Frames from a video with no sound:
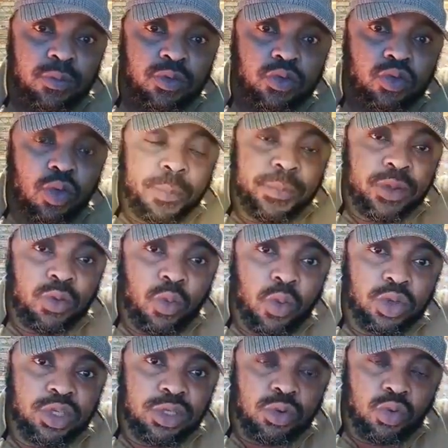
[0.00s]
Stop
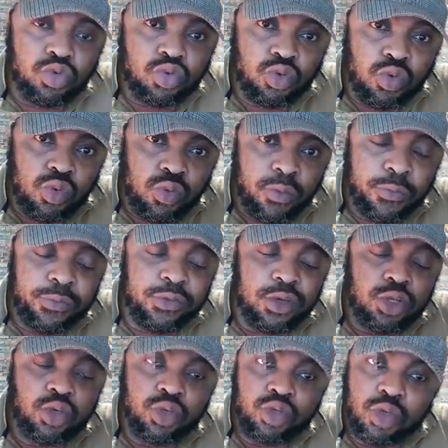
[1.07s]
washing Ojuku.
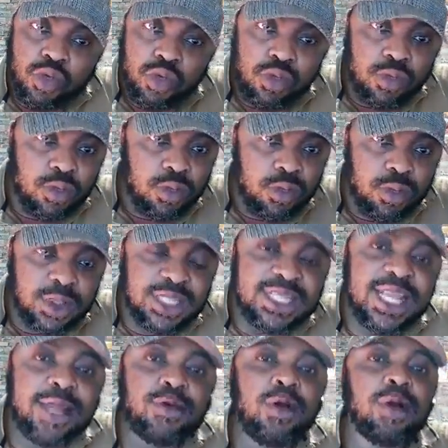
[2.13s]
Finish Ojuku.
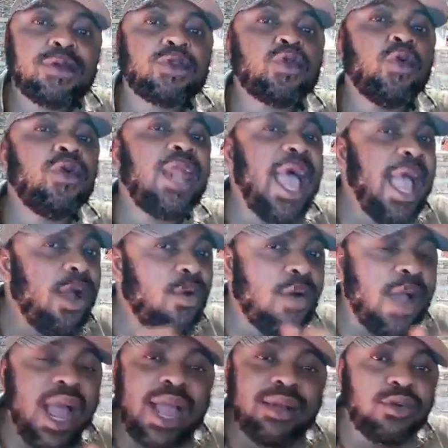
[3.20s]
Not to lie,
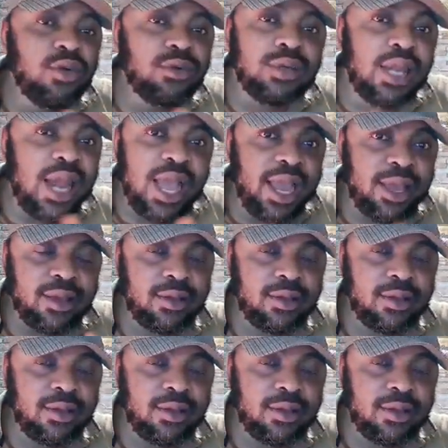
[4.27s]
I don't lie.